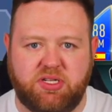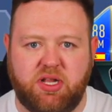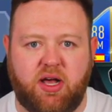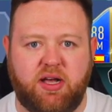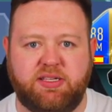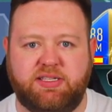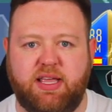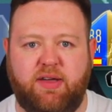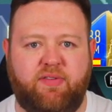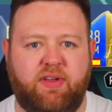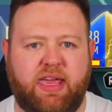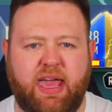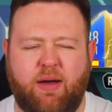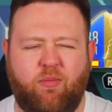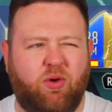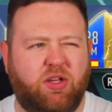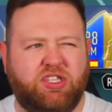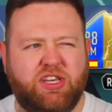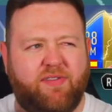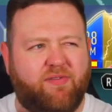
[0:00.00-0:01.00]
starts seven
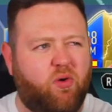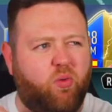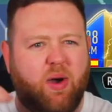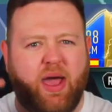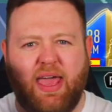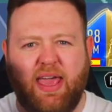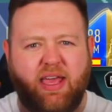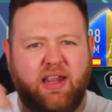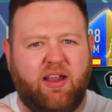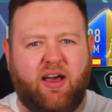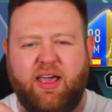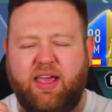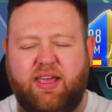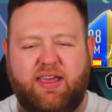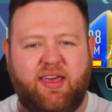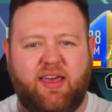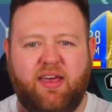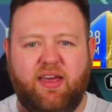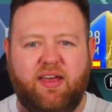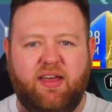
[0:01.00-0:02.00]
chem, whichever way
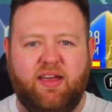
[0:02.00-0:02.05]
like